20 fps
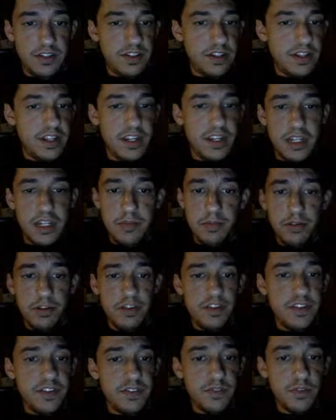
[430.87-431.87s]
So I got to keep
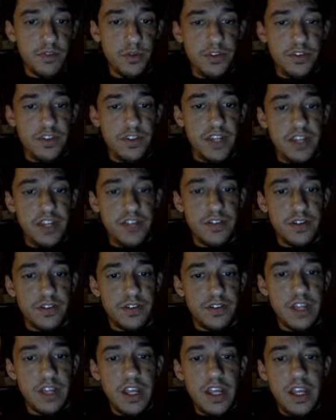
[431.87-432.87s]
putting this. Flu is dangerous.
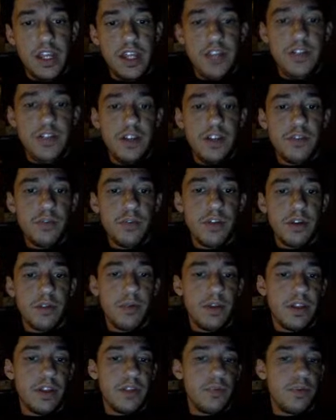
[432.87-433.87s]
And you guys will got to
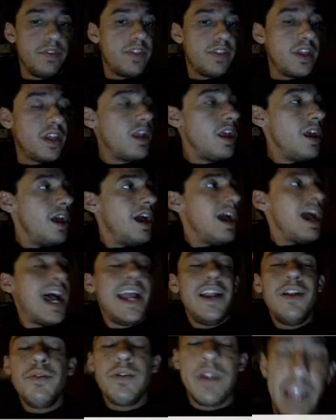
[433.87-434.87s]
realize one thing. I
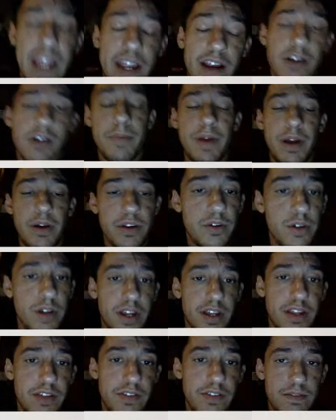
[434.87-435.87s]
don't care about you
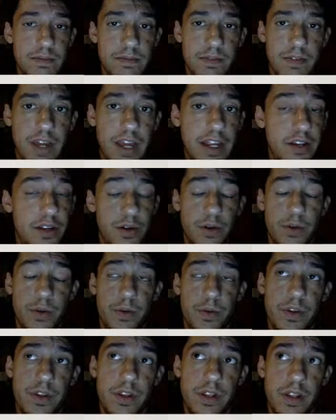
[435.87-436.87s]
guys. I
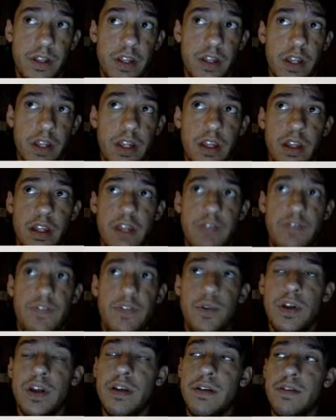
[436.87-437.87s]
don't. If
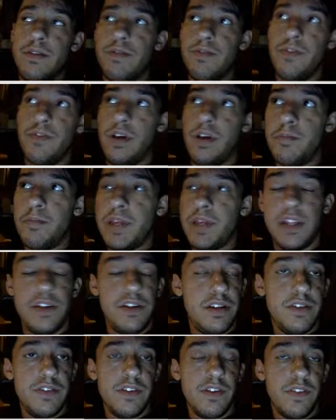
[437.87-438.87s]
you have
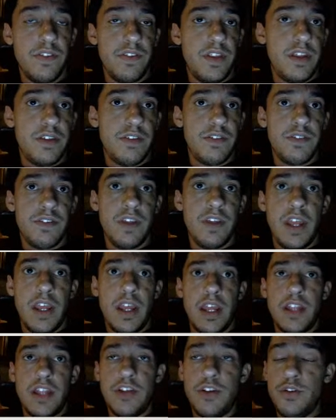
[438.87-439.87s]
opinions on this
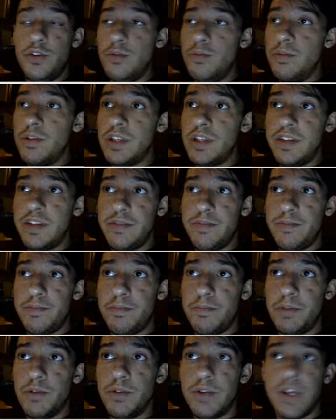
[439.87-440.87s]
and you do believe
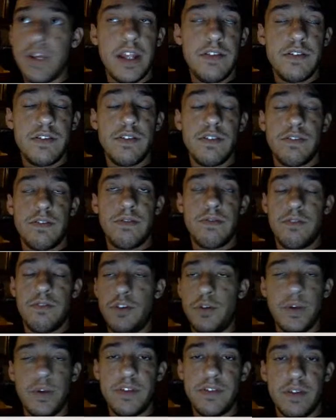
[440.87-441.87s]
Bill Gates is
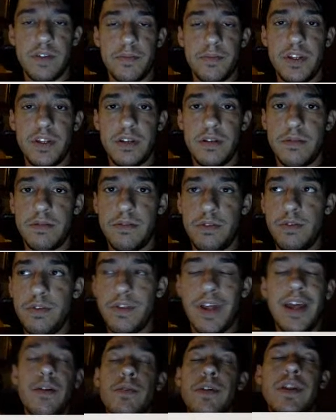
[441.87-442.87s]
doing something to do,
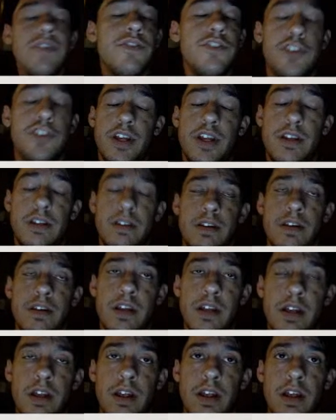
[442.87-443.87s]
I don't give a shit.
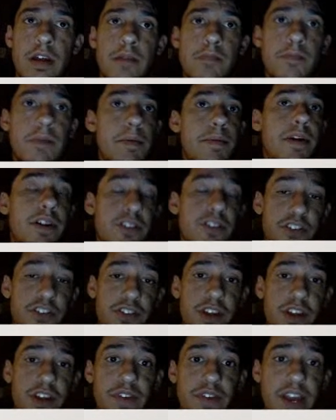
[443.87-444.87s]
My parents just
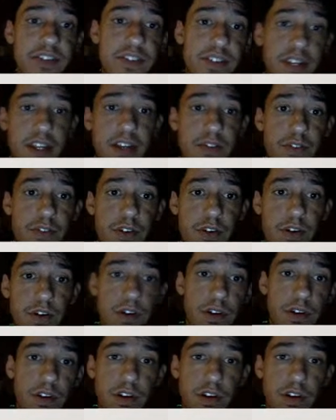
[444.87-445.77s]
got vaccinated for